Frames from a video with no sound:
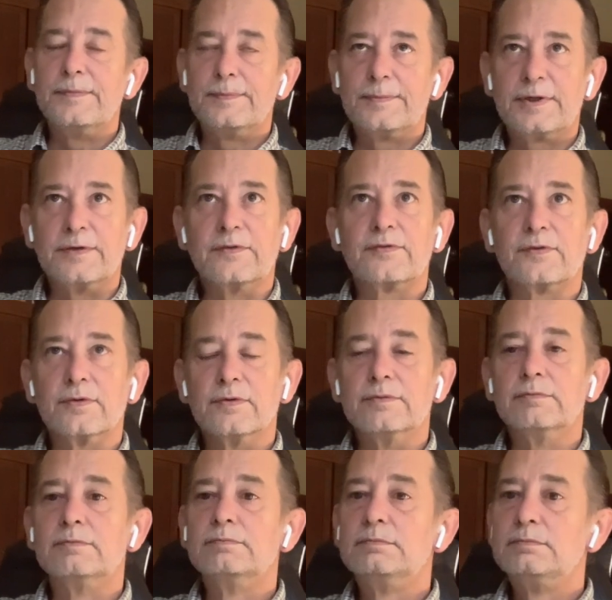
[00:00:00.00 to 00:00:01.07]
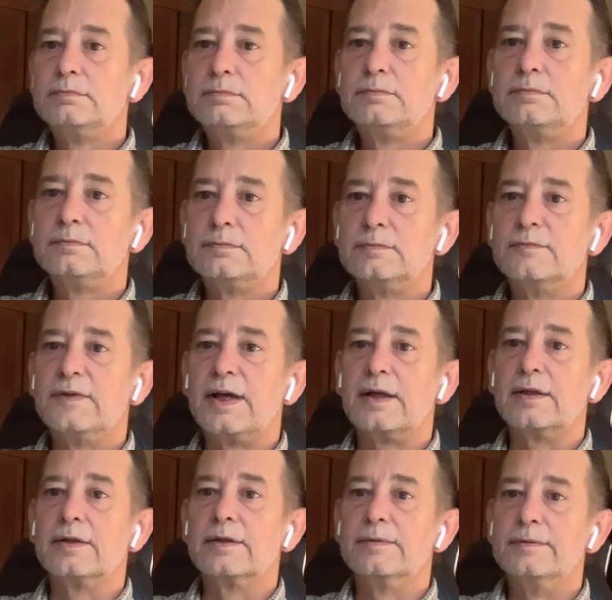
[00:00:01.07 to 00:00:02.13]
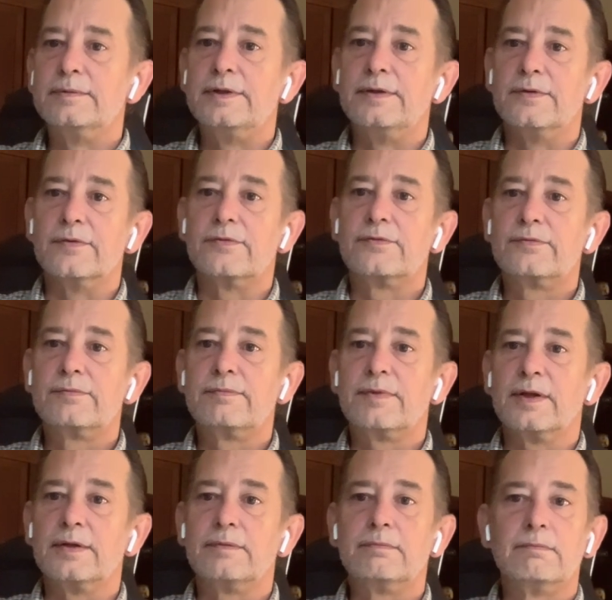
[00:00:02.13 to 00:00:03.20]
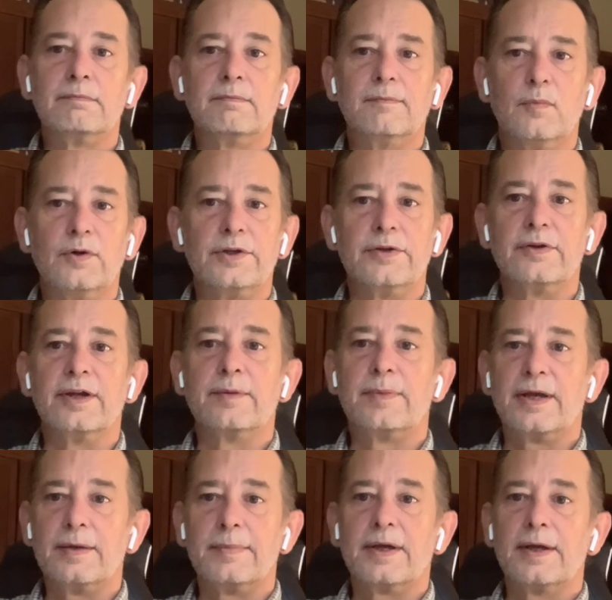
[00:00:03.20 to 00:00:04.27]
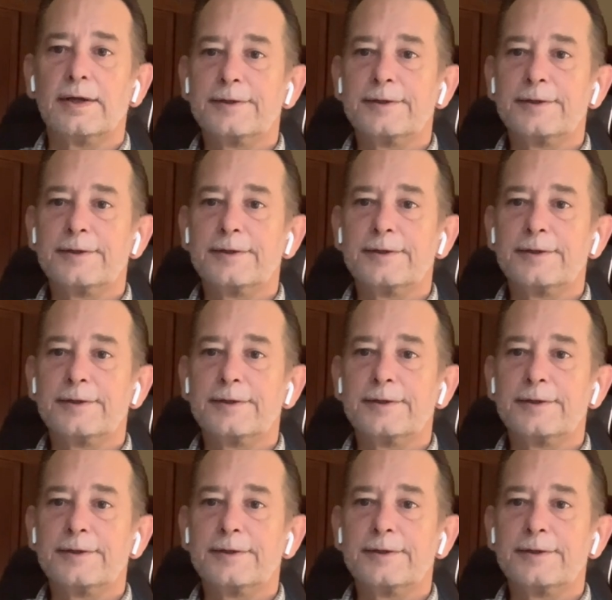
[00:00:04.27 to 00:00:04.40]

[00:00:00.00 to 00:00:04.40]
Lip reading: Concern valid is that, will you get paid back?